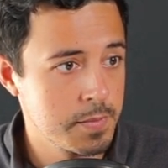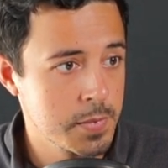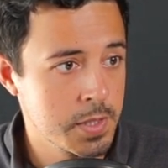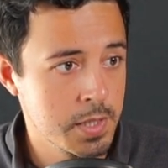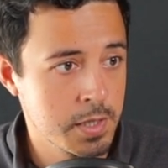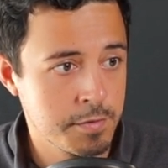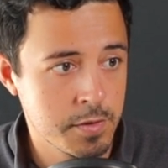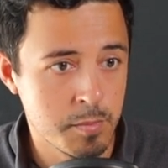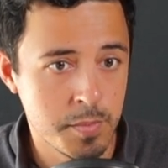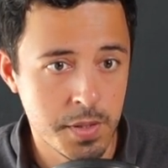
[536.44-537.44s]
I have to
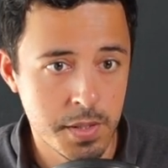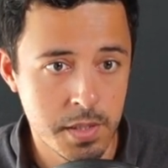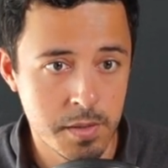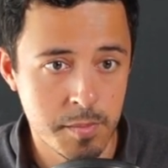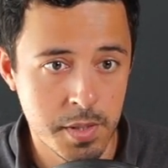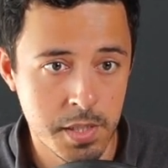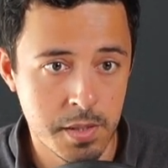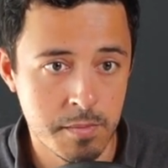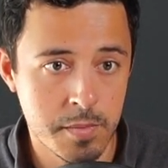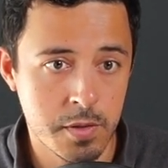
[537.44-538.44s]
be in main.
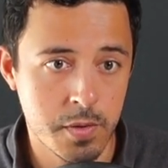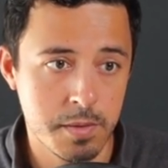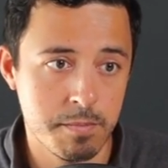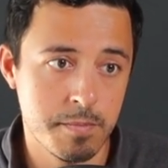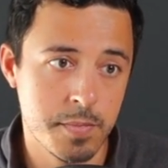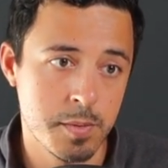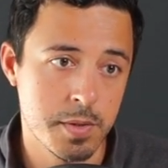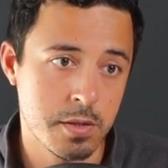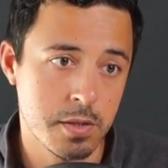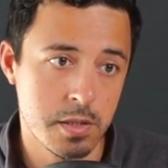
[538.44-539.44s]
Alright, that
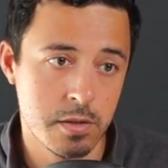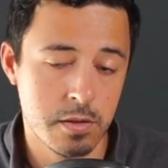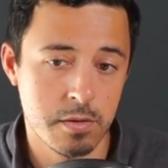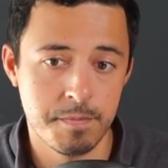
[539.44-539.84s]
makes sense.